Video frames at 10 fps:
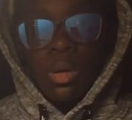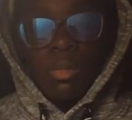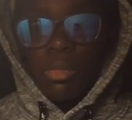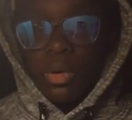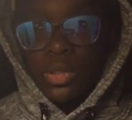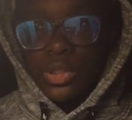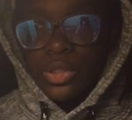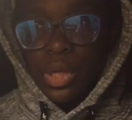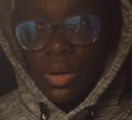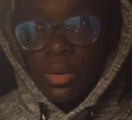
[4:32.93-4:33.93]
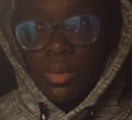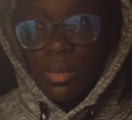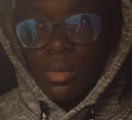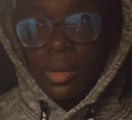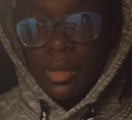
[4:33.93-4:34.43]
More
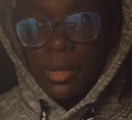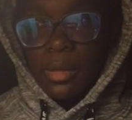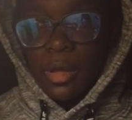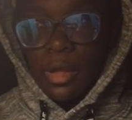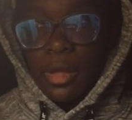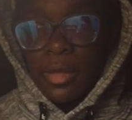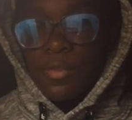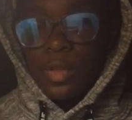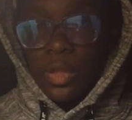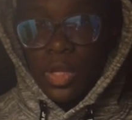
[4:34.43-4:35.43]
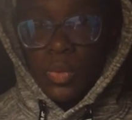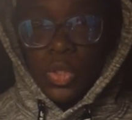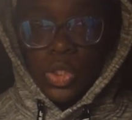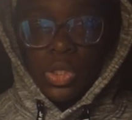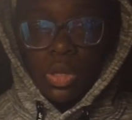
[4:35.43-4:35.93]
so, I feel like we
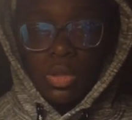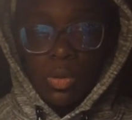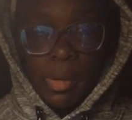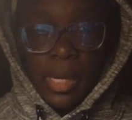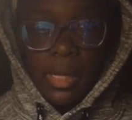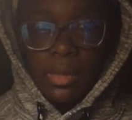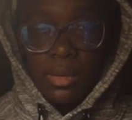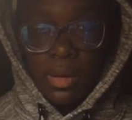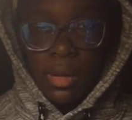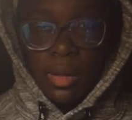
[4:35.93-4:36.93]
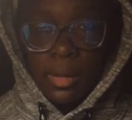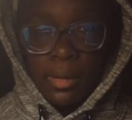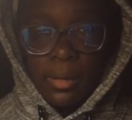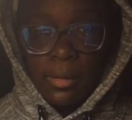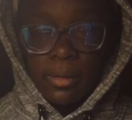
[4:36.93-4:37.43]
should all obey the law.
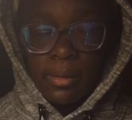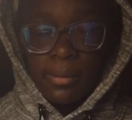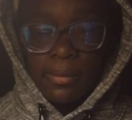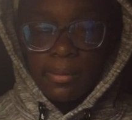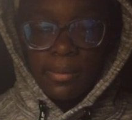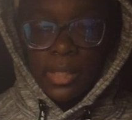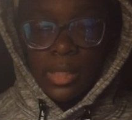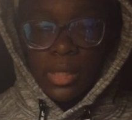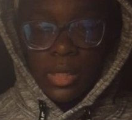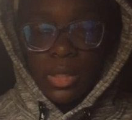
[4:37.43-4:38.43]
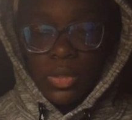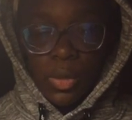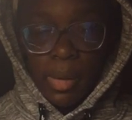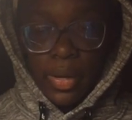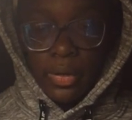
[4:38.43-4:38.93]
No
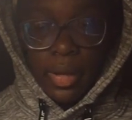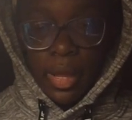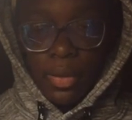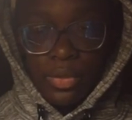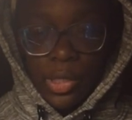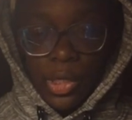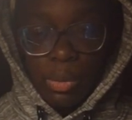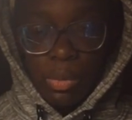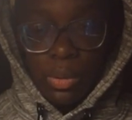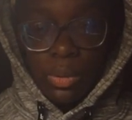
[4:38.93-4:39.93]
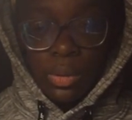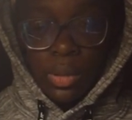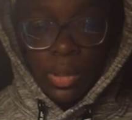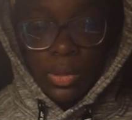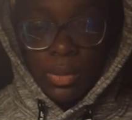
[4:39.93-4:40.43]
matter how terrible,
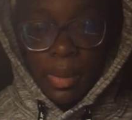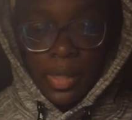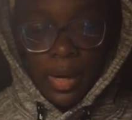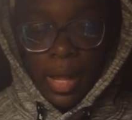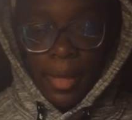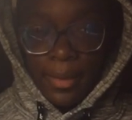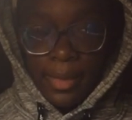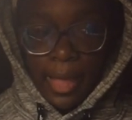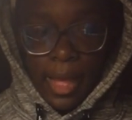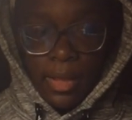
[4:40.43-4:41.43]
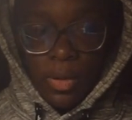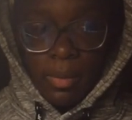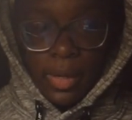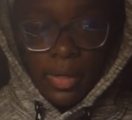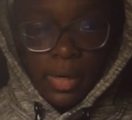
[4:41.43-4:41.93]
no matter how sad, no
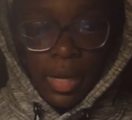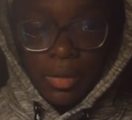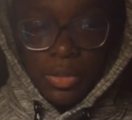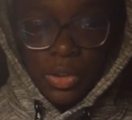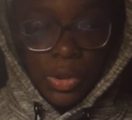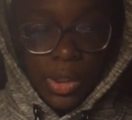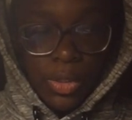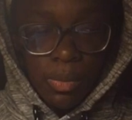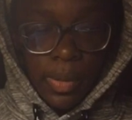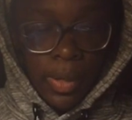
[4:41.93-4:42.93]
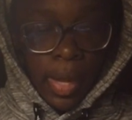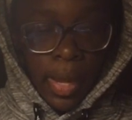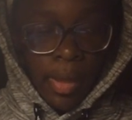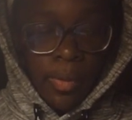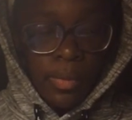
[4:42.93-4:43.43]
matter how strict, no matter
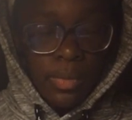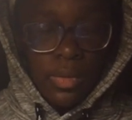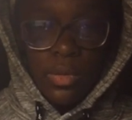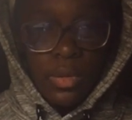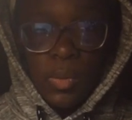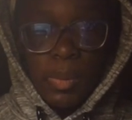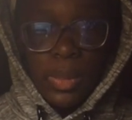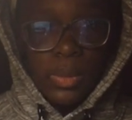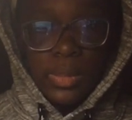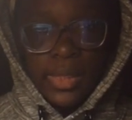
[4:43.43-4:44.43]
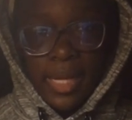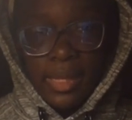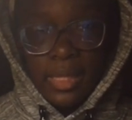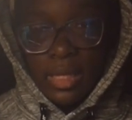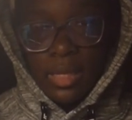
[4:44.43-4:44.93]
how stupid or
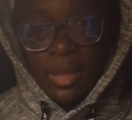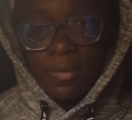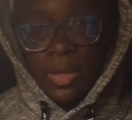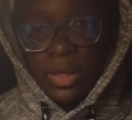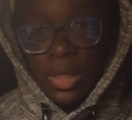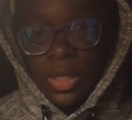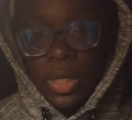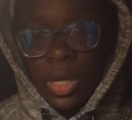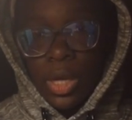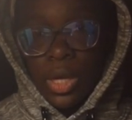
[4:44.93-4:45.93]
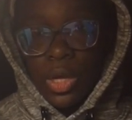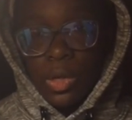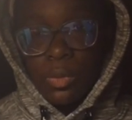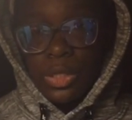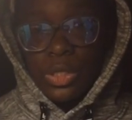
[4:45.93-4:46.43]
dense it is, I feel like
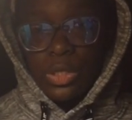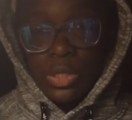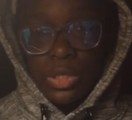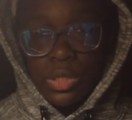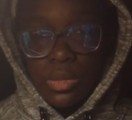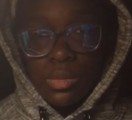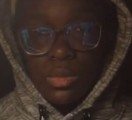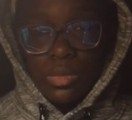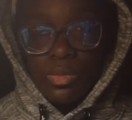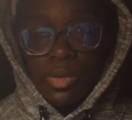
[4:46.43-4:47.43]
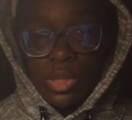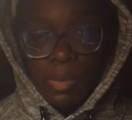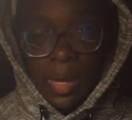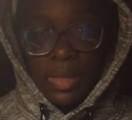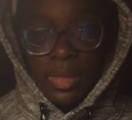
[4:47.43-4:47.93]
we should just
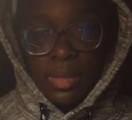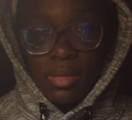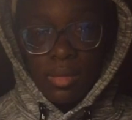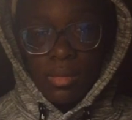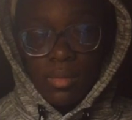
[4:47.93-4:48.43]
respect it.